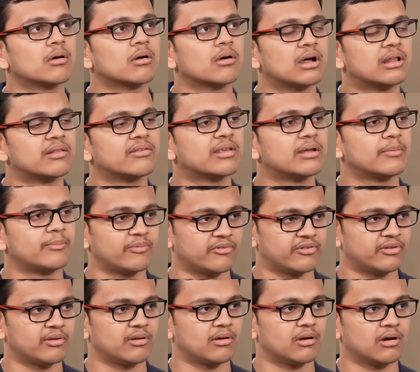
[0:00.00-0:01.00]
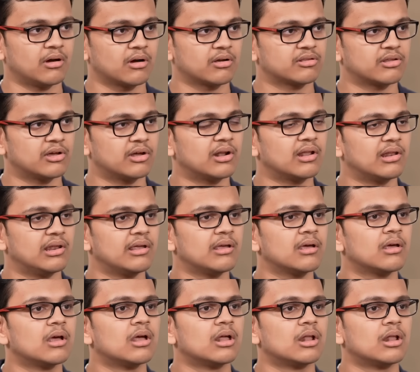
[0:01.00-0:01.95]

concepts thoroughly,